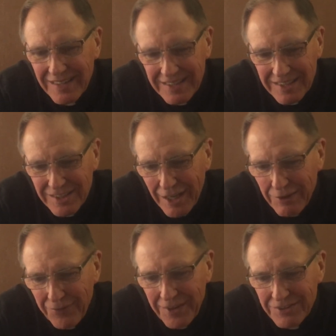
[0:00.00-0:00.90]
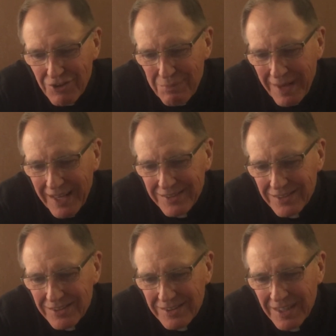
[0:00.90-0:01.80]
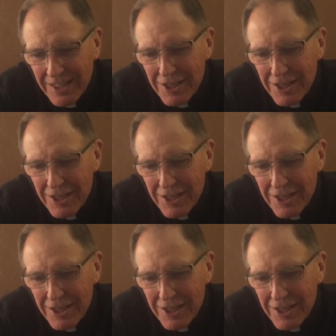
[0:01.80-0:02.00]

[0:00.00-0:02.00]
that the sacrifice of the Mass is